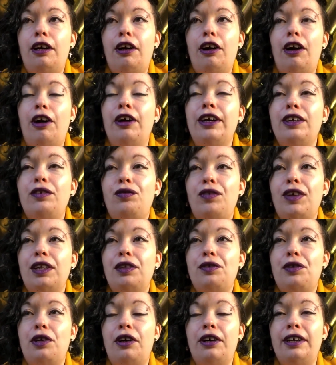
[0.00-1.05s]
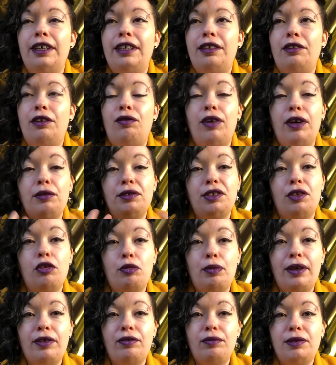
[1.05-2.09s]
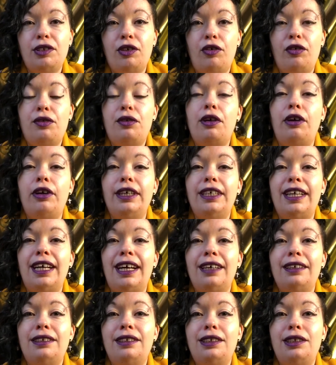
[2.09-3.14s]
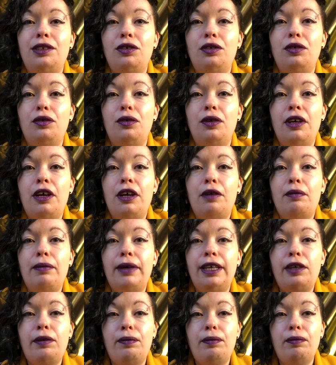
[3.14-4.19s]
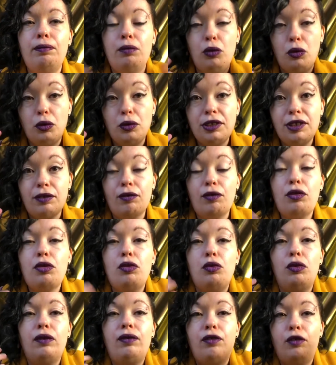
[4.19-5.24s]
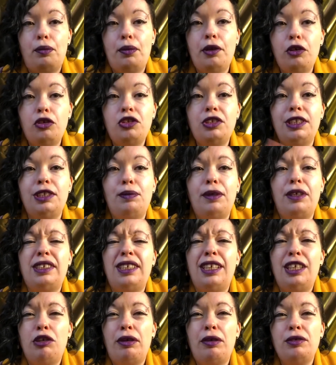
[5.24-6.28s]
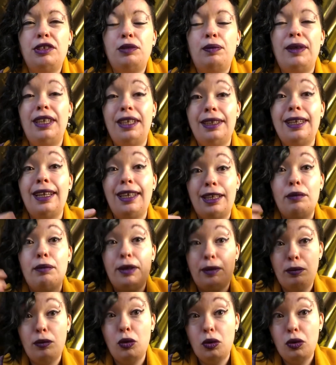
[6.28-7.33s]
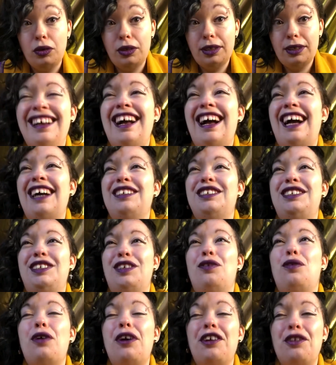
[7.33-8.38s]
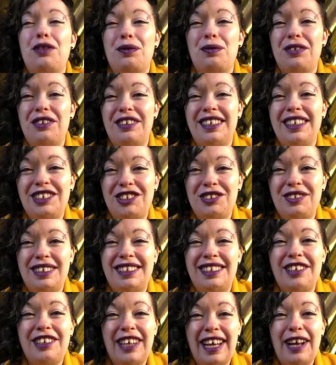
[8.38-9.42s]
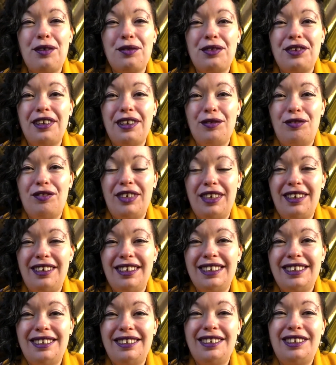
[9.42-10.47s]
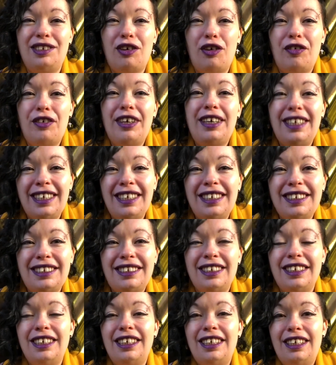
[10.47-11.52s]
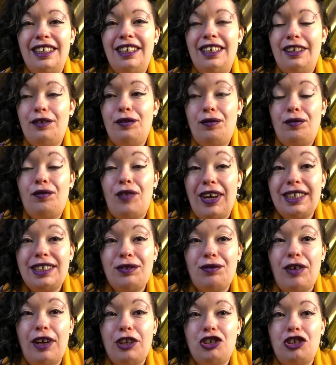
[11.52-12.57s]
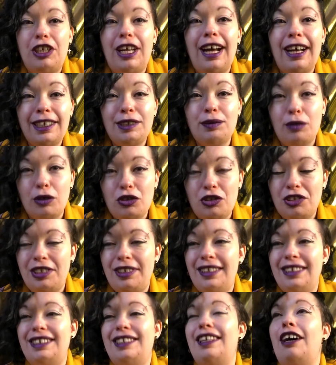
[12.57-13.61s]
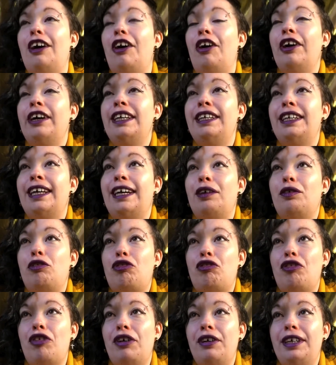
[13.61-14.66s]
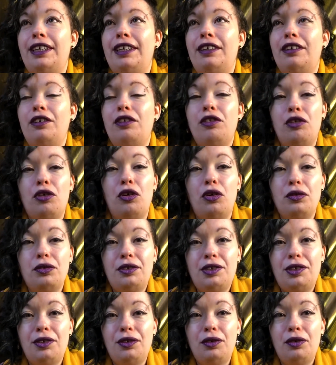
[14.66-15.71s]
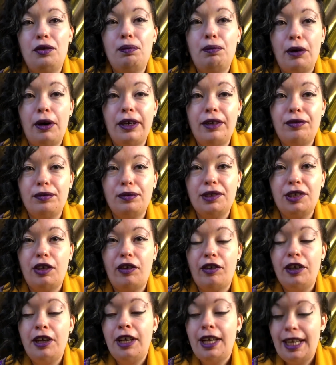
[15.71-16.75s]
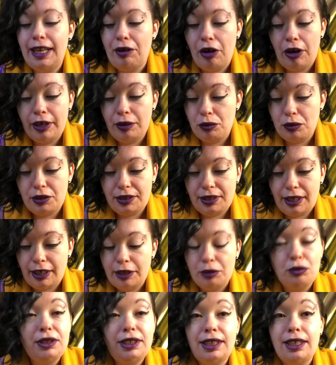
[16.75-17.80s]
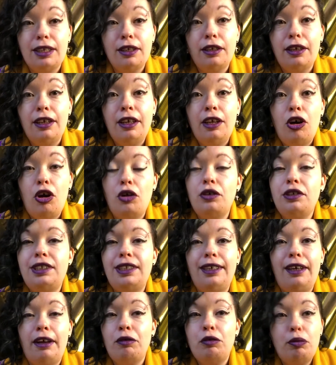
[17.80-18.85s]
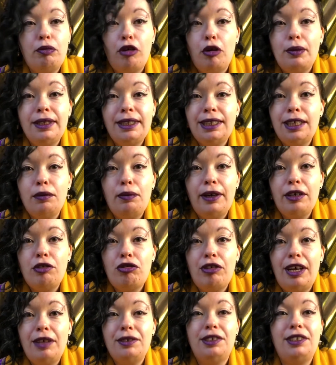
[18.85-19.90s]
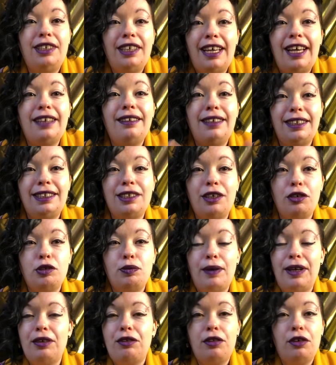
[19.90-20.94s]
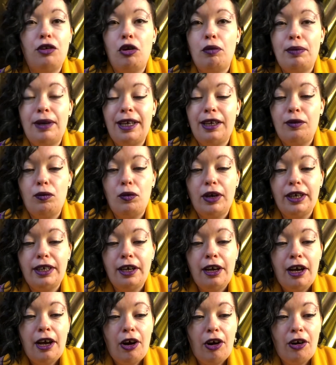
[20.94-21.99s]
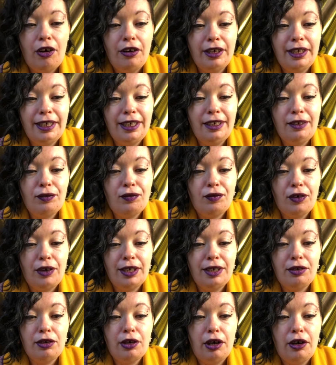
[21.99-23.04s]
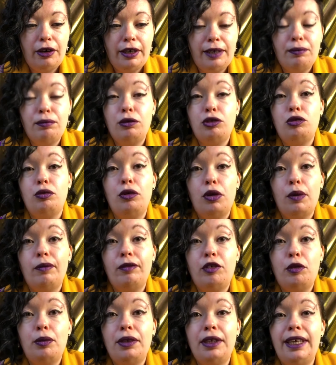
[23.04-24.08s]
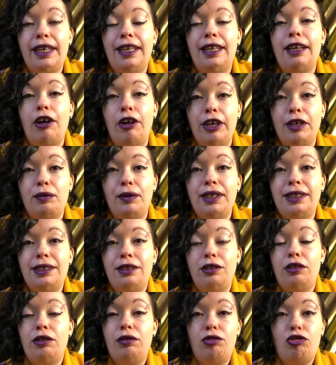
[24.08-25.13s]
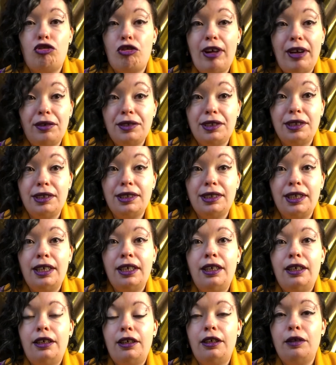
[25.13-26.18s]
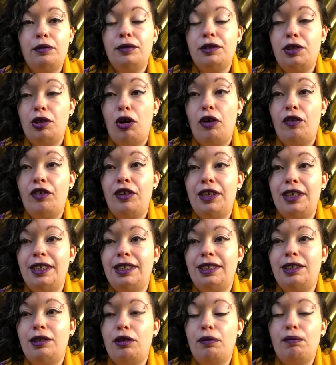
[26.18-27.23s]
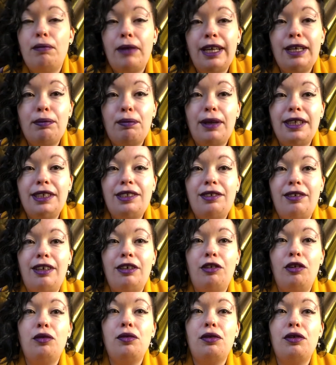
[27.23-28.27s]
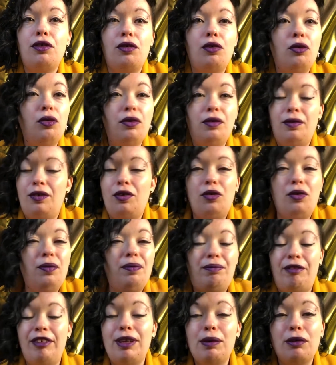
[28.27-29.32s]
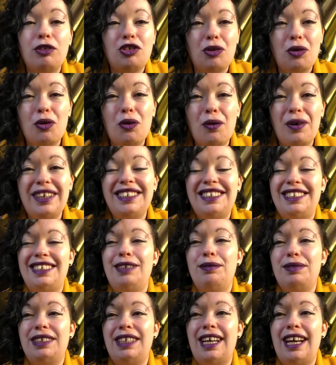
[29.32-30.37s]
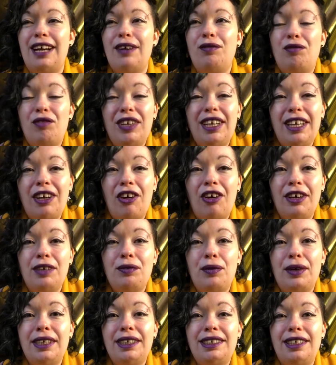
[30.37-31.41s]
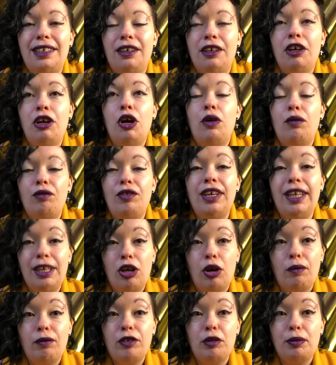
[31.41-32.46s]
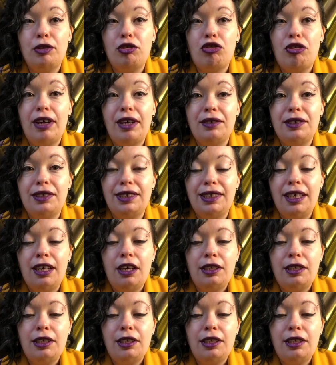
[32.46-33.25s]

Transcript: I felt that if I was going to buy from Zara, that I had to make more sort of thoughtful purchases because I knew I was spending that little bit more. And so another one of the issues is that now that I've realised that Zara is fast fashion as much as it is, that I now try not to buy from Zara. Now I would still, honestly, I would probably still buy trousers, and again this goes back to the not black and white. I find that I am much more comfortable in high-waisted trousers. Zara is the main place that I know that pretty much always seems to have really high-waisted, really comfortable trousers.